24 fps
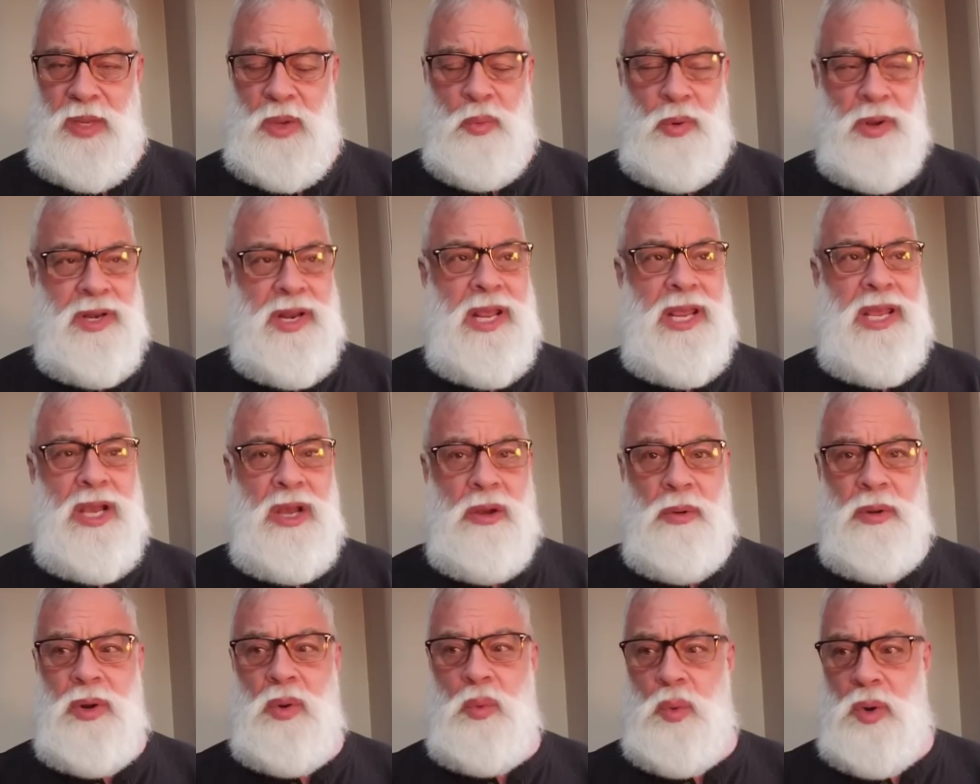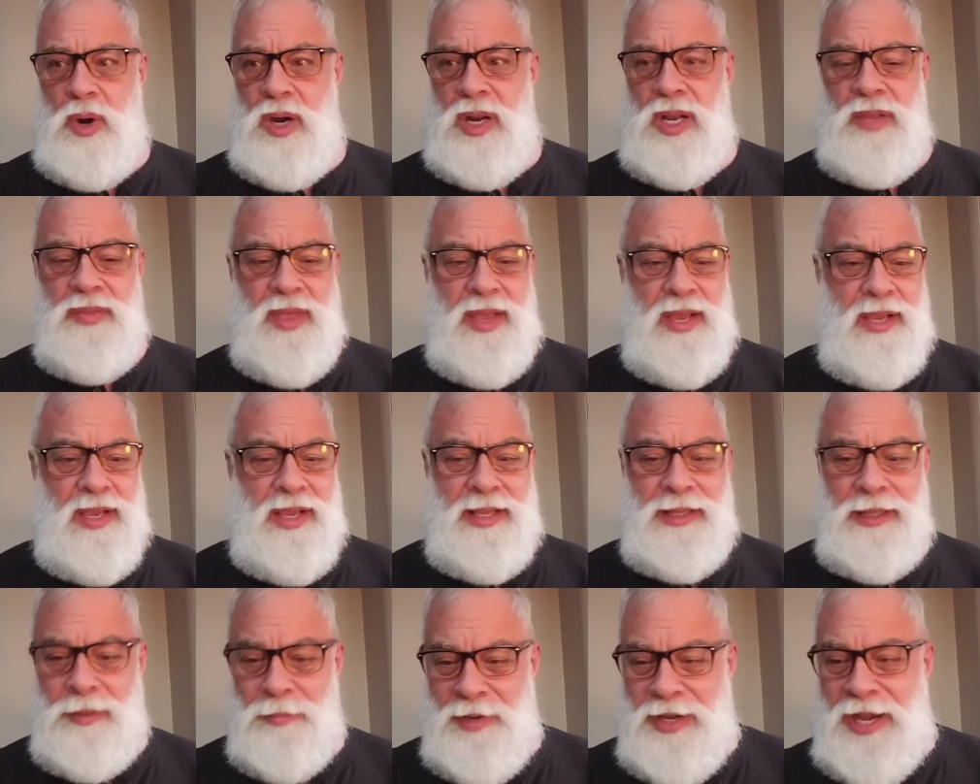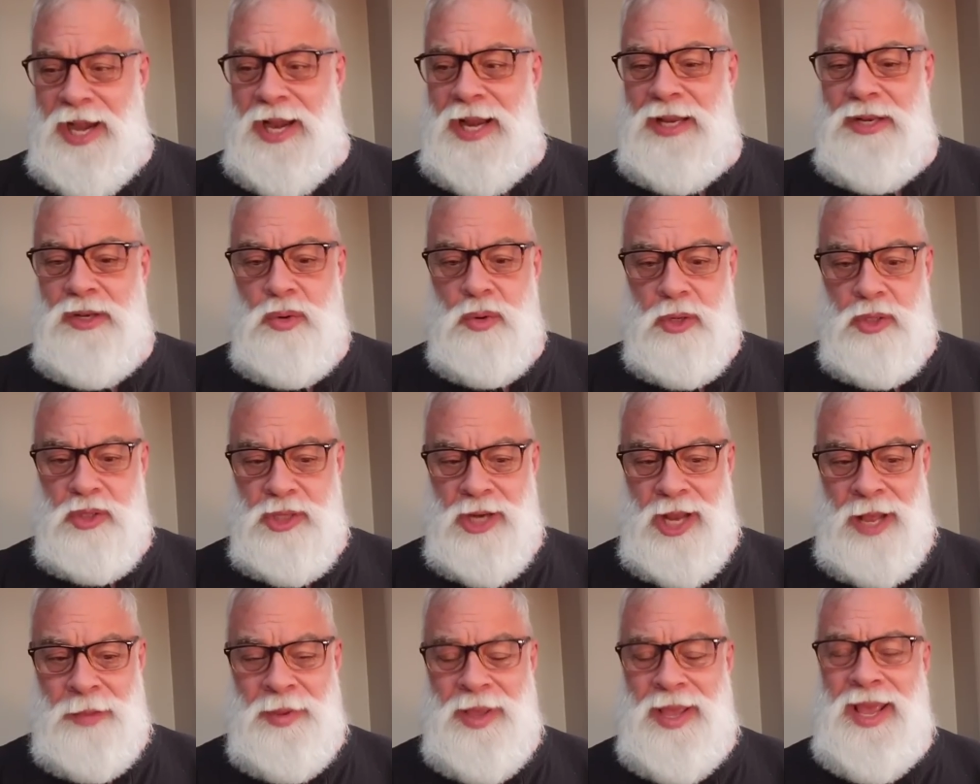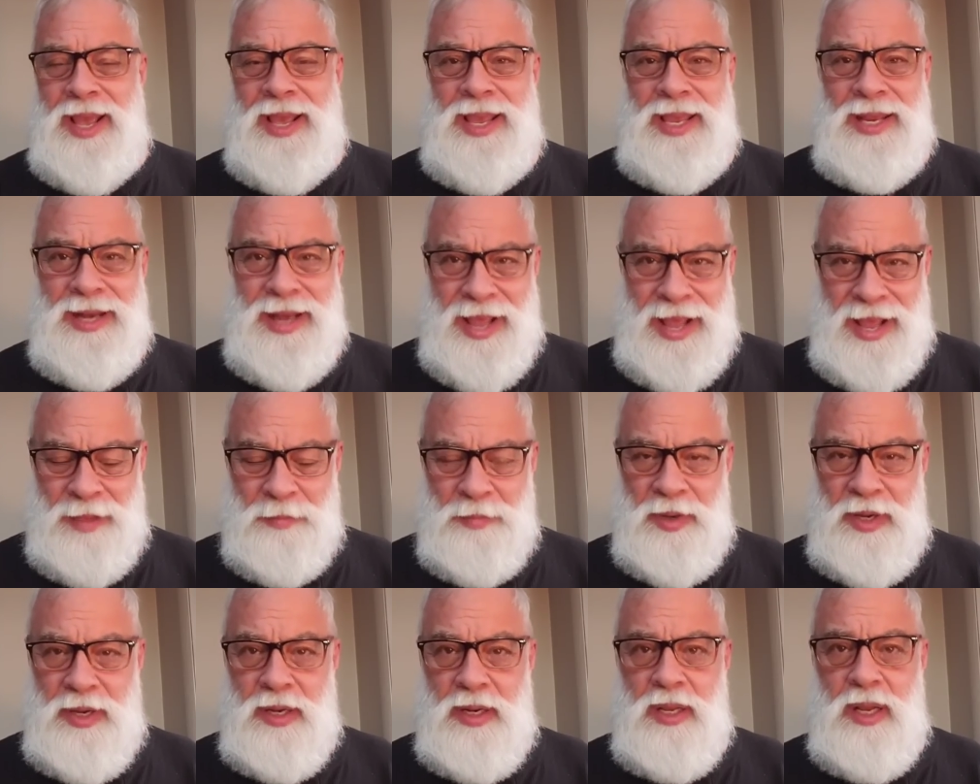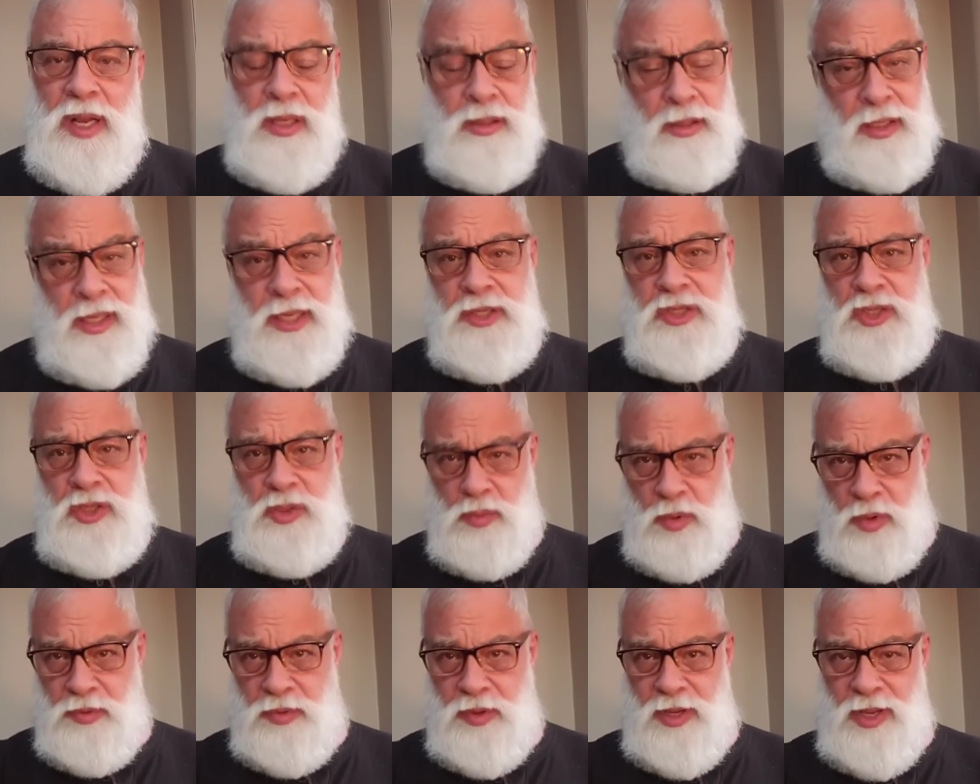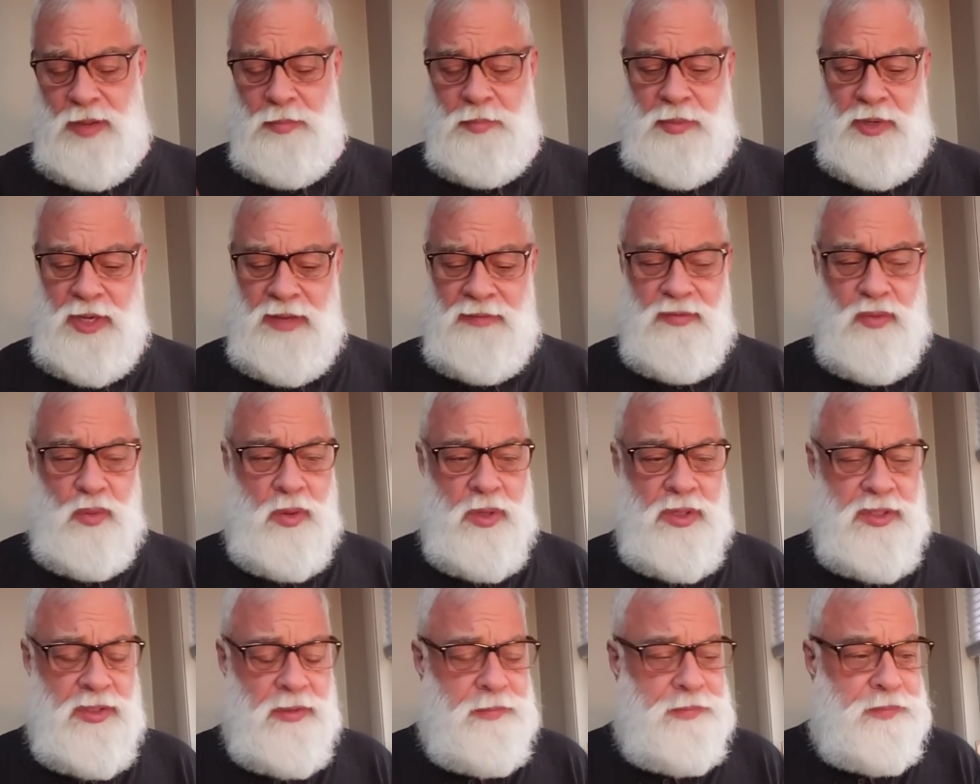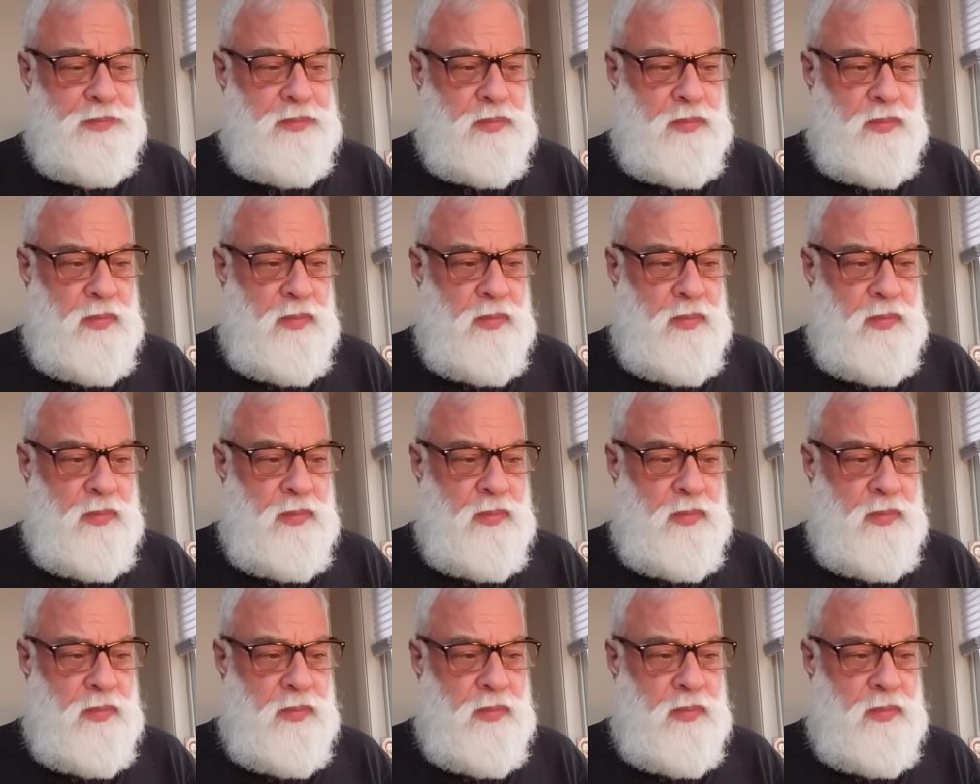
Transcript: One day you go into work and they eliminated your job. It can happen, unless you own the company, of course.